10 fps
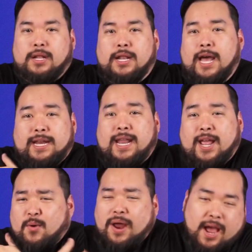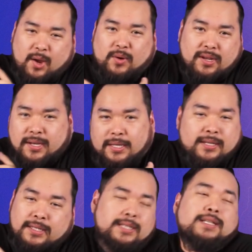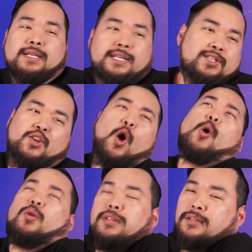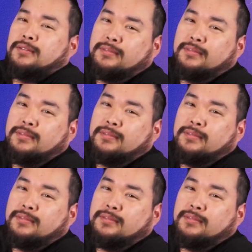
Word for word: lightning round. It's cold.